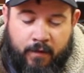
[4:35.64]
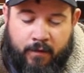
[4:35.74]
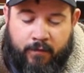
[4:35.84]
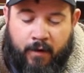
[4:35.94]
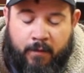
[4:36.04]

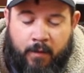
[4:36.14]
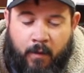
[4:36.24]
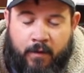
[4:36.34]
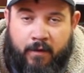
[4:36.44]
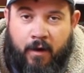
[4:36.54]
It's very
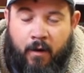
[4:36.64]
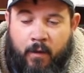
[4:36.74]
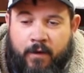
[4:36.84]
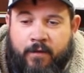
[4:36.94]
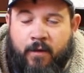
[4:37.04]
important to
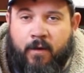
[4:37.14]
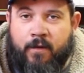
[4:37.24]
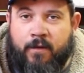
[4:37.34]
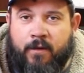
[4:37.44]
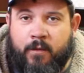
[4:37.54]
always
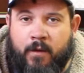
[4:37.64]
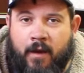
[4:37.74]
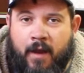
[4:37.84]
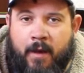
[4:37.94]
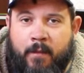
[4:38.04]
charge these with a
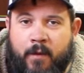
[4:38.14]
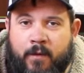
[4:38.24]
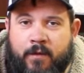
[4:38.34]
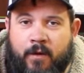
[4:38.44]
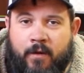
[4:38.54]

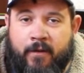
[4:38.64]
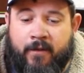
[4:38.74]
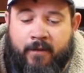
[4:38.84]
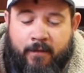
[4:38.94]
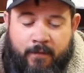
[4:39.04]
lipo
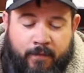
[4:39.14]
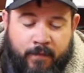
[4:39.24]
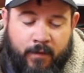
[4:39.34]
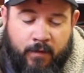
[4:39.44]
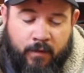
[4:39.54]
charger
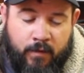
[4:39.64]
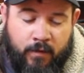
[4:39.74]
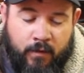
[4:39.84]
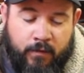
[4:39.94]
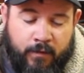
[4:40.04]

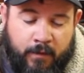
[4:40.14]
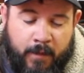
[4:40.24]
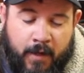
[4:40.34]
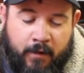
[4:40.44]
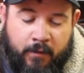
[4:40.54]
using your
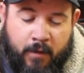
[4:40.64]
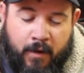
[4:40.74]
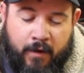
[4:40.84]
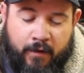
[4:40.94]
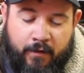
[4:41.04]
balance
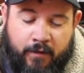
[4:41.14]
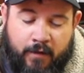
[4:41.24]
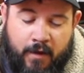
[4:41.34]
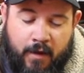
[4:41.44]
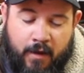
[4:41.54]
wires.
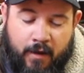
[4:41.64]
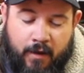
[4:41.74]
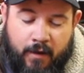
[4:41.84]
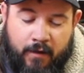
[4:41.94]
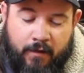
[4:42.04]

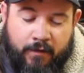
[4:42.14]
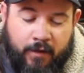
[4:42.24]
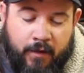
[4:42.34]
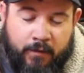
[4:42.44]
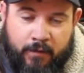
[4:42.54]
This
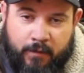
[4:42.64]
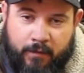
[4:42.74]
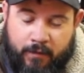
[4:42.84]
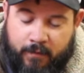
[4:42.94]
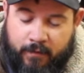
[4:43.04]
keeps the
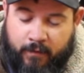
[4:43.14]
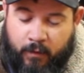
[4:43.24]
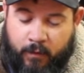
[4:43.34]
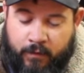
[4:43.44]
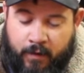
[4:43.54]

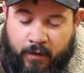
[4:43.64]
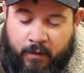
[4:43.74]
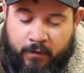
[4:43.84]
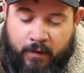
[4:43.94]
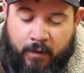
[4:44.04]
2
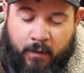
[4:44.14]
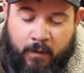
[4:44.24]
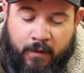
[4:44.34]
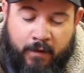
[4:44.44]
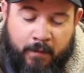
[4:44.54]
cells
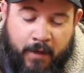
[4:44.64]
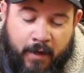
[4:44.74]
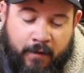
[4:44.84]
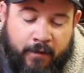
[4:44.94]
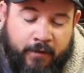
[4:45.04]
equal in the
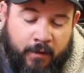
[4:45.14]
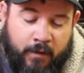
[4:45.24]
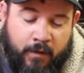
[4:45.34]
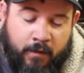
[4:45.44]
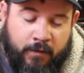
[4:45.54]
battery so
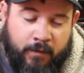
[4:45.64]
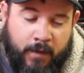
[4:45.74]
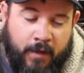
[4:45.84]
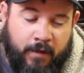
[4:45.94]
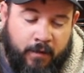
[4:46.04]
it don't
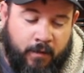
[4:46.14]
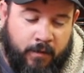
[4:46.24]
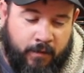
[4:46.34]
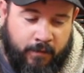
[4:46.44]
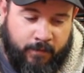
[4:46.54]
expand on you.